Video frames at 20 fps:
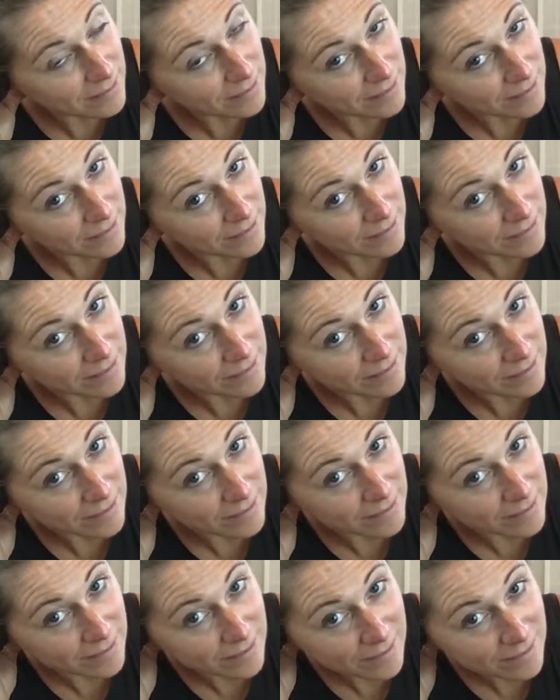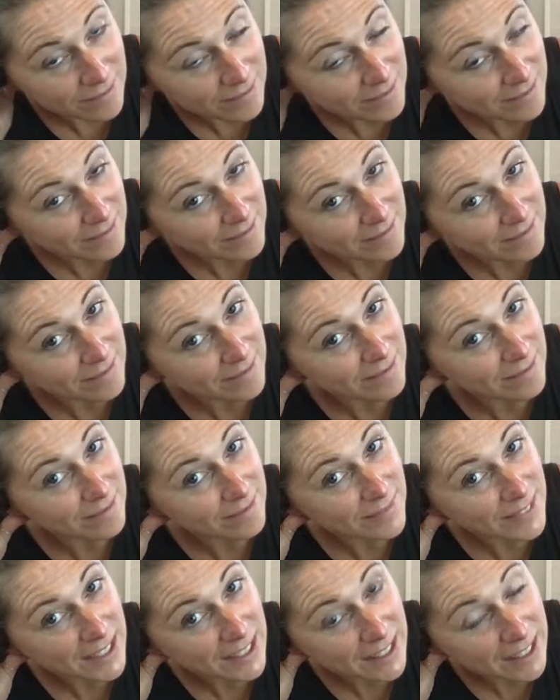And
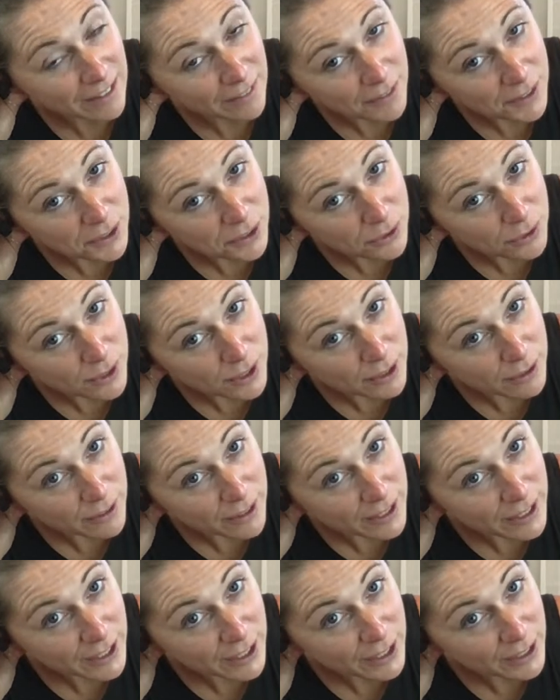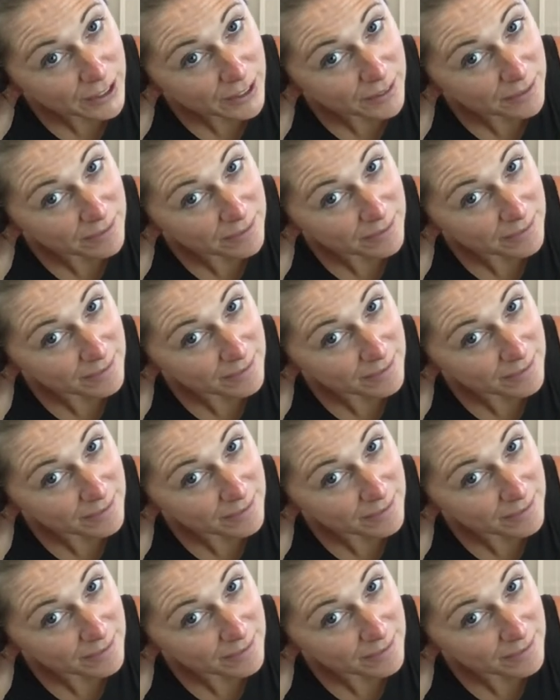that feels really, really good.